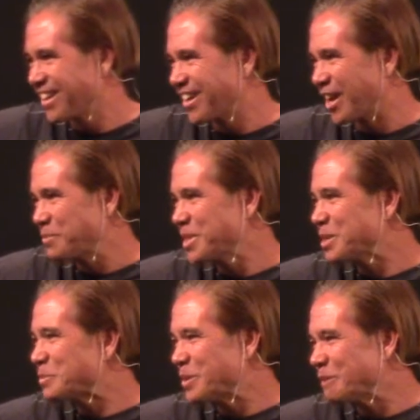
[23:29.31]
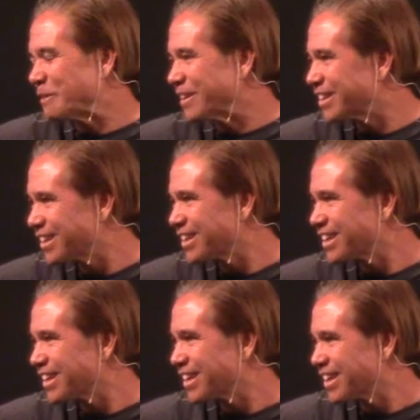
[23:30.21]
I'm going to get rid of it.
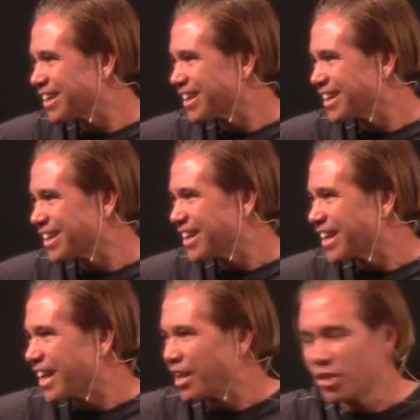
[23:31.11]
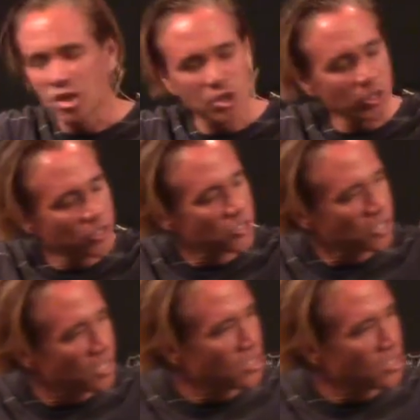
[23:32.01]
Amen. And the cure to sin is